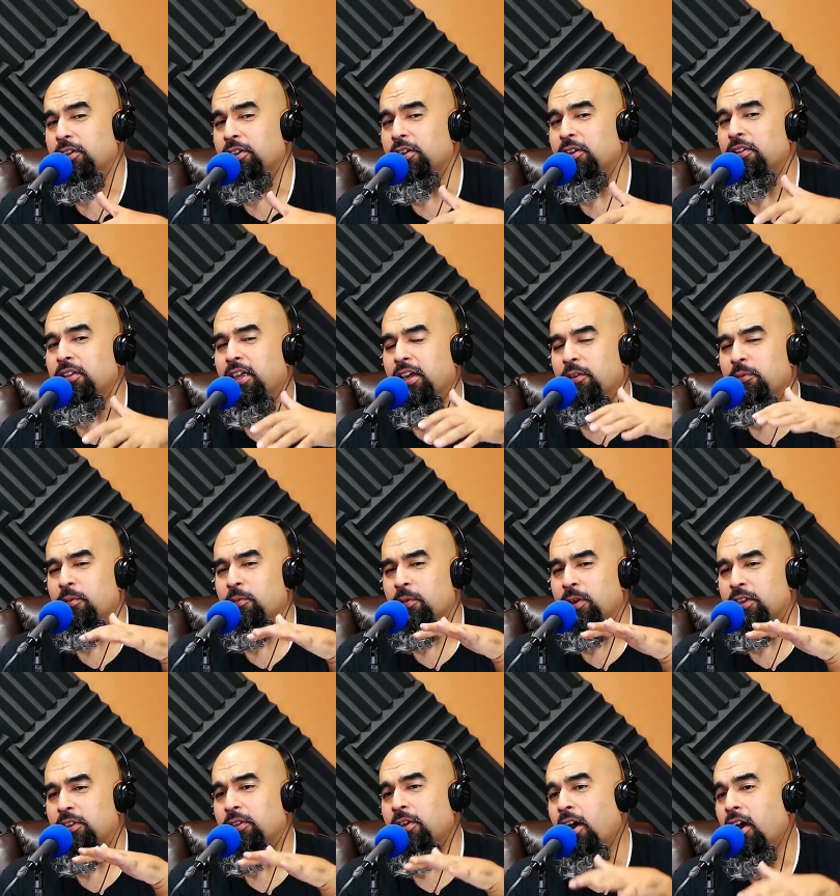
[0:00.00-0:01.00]
know that when
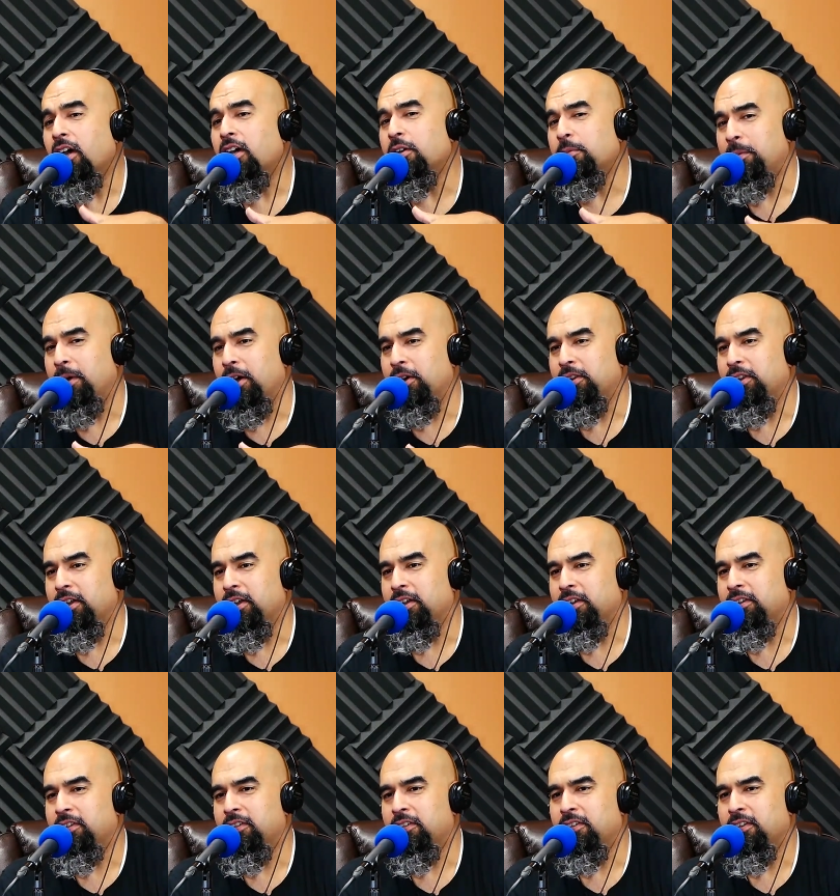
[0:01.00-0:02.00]
we talk about
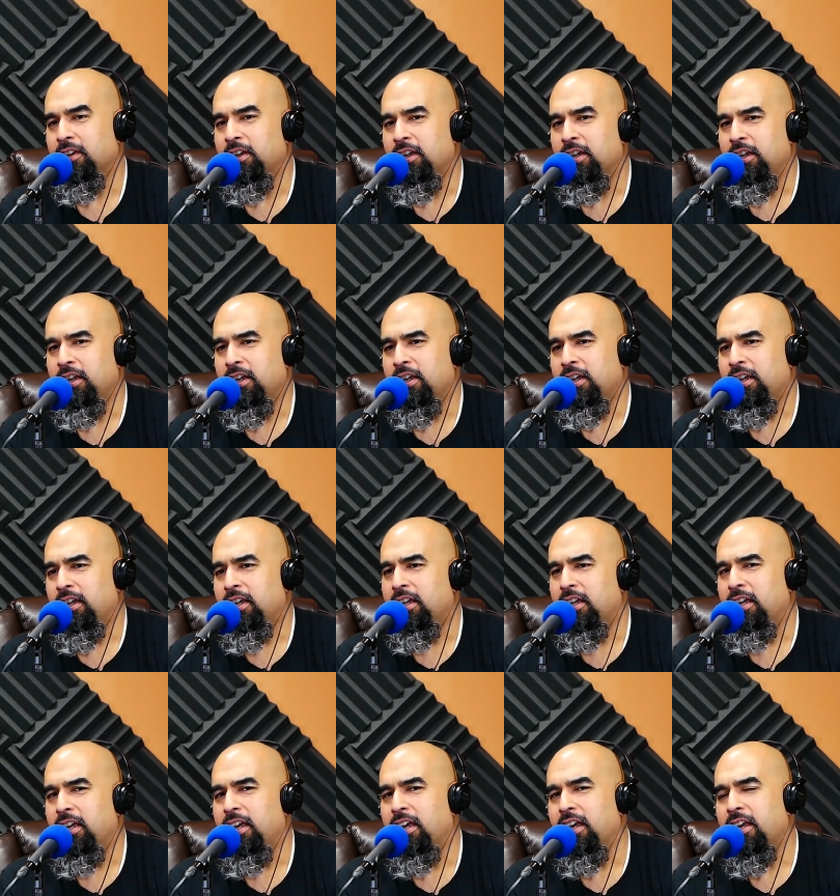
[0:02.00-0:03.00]
this,
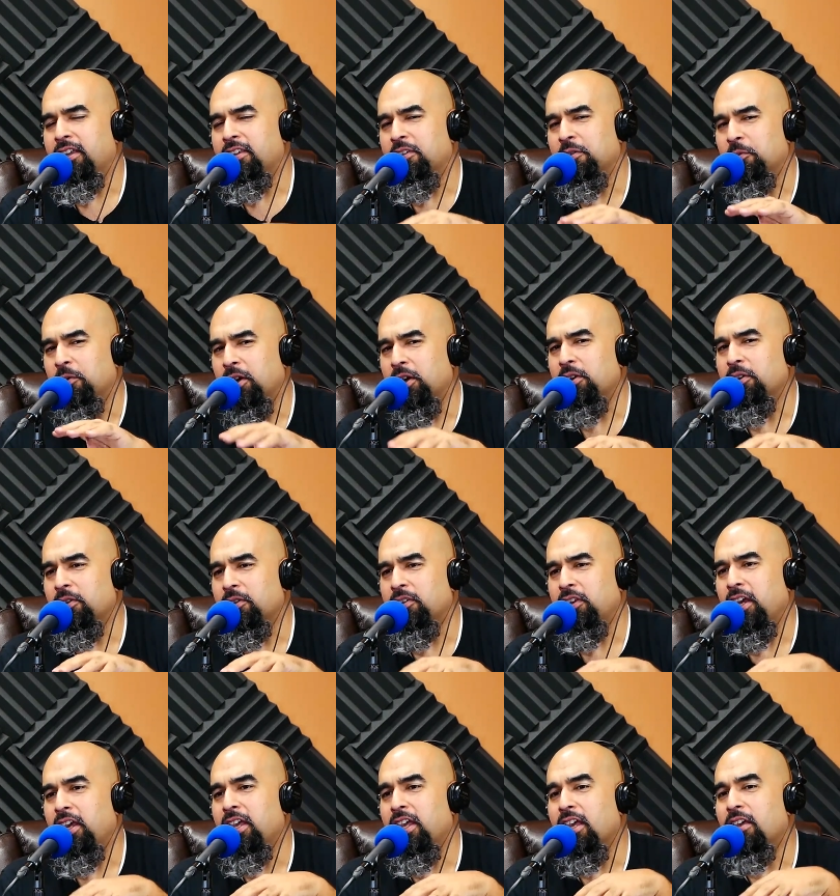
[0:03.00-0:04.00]
it's one of those,
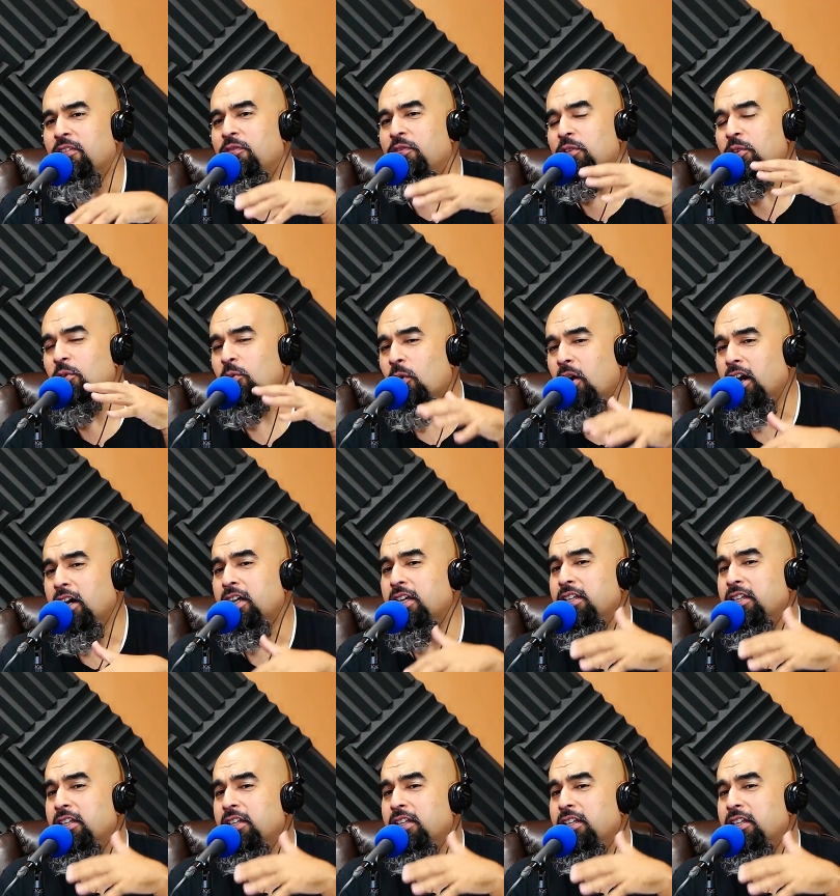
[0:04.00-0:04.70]
hey, if you want to